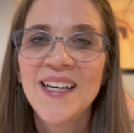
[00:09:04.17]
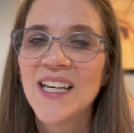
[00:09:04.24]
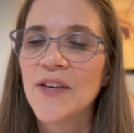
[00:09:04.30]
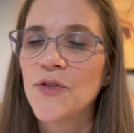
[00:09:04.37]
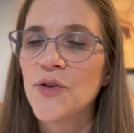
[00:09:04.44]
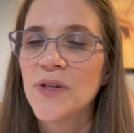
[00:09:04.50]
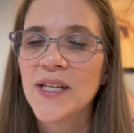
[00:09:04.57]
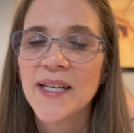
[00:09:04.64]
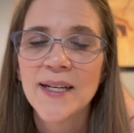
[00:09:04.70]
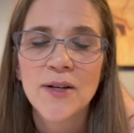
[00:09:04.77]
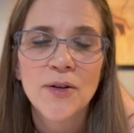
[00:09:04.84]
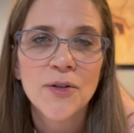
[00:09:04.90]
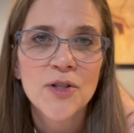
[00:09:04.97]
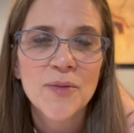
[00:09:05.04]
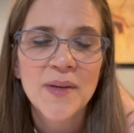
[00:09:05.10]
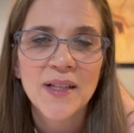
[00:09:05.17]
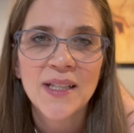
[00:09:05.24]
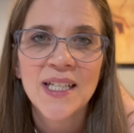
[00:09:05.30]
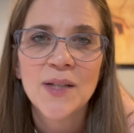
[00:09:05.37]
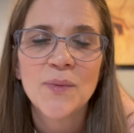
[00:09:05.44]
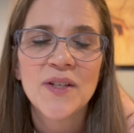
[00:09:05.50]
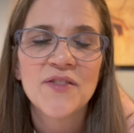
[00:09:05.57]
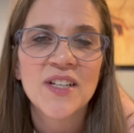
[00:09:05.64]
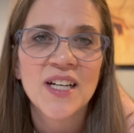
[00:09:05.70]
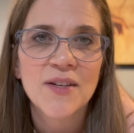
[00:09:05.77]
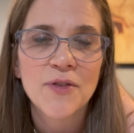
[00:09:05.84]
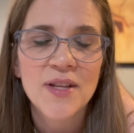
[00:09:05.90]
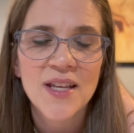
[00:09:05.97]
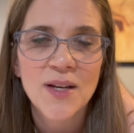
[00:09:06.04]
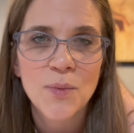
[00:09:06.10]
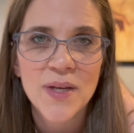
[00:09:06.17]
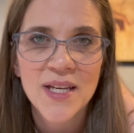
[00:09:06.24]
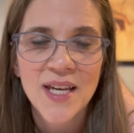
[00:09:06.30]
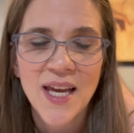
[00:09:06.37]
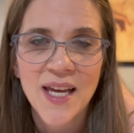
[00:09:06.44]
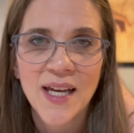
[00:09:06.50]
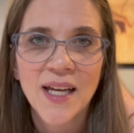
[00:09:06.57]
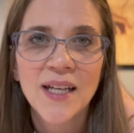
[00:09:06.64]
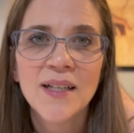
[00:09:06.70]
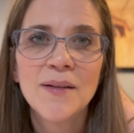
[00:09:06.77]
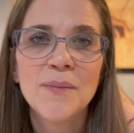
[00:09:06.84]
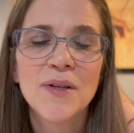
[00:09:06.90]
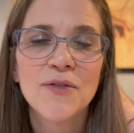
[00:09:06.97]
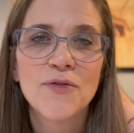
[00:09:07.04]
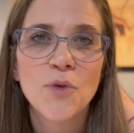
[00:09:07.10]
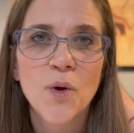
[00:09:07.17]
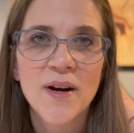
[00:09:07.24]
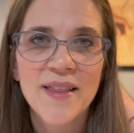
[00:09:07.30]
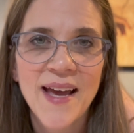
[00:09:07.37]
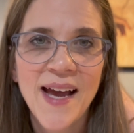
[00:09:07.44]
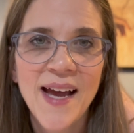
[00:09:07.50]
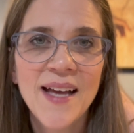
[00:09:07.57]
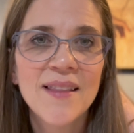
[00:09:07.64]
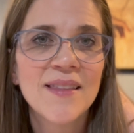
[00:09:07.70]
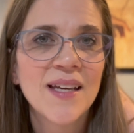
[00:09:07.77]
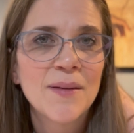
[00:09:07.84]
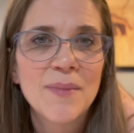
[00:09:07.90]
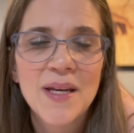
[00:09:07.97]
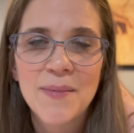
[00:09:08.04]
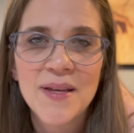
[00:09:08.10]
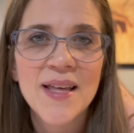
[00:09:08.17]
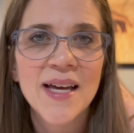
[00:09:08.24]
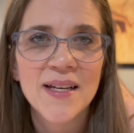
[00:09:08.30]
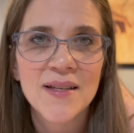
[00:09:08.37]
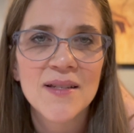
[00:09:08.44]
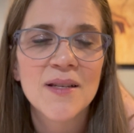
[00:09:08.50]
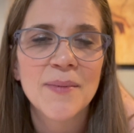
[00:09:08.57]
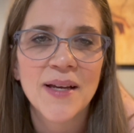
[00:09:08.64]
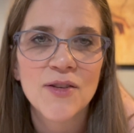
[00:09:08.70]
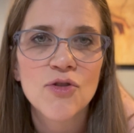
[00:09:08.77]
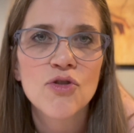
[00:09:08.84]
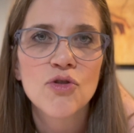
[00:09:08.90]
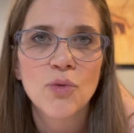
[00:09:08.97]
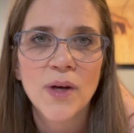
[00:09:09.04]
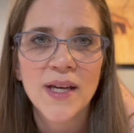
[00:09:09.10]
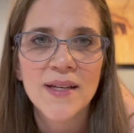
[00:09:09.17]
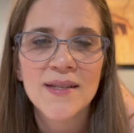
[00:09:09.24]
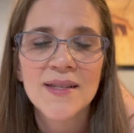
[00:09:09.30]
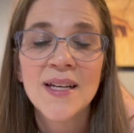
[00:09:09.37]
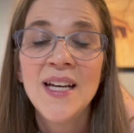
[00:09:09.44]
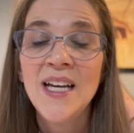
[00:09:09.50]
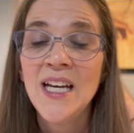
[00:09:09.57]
If you need it ultimately and we've done everything we can before that, then maybe that is the best choice.